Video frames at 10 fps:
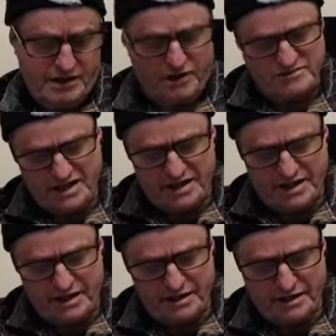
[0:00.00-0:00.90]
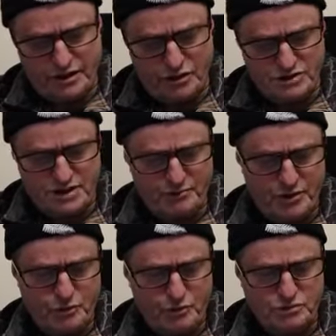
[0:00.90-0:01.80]
And I've said here, you know, some
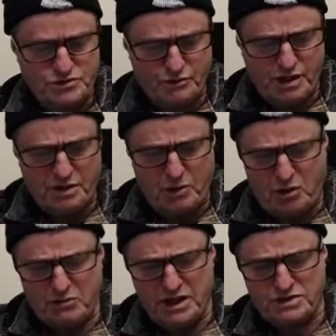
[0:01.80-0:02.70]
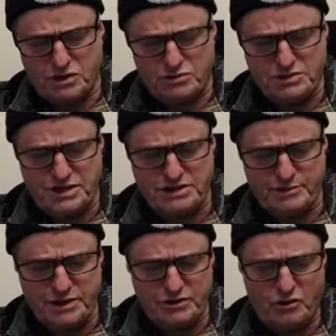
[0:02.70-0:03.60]
people will scream, oh, that's Old
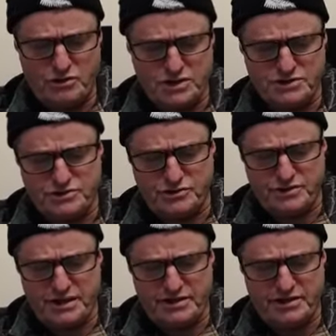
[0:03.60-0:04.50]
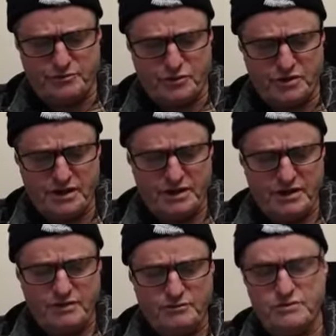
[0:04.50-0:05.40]
Testament. God doesn't do that anymore.
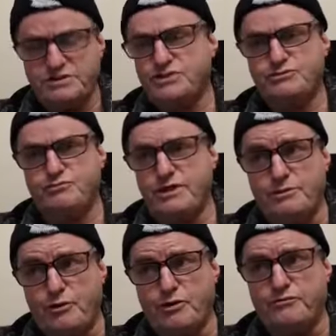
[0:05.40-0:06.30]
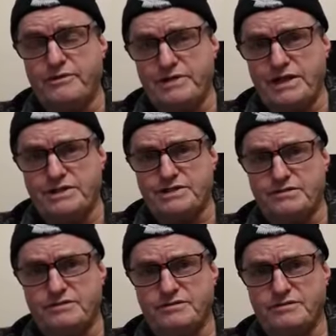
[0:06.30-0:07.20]
Well, just read the book of
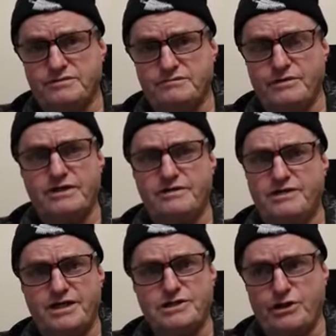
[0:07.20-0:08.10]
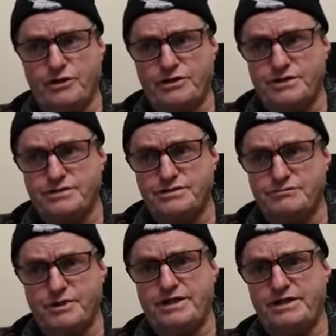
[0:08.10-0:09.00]
Revelation, read
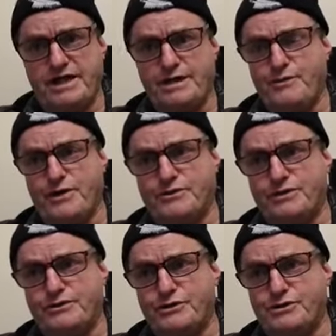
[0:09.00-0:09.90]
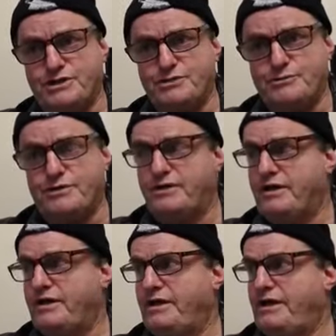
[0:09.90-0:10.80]
Thessalonians, read anywhere in the New Testament,
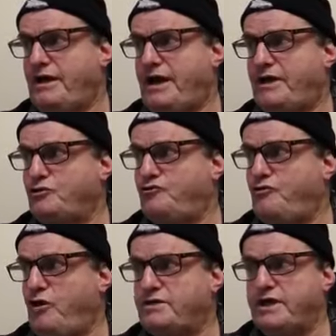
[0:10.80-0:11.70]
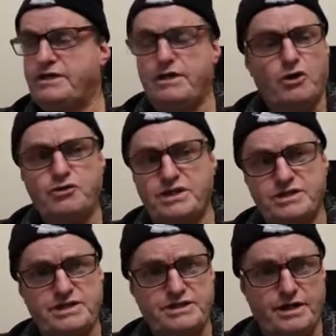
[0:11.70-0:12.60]
and you'll find that, oh,
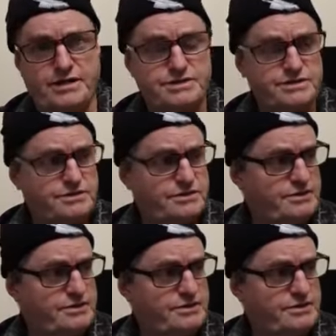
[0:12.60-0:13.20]
yes, he does.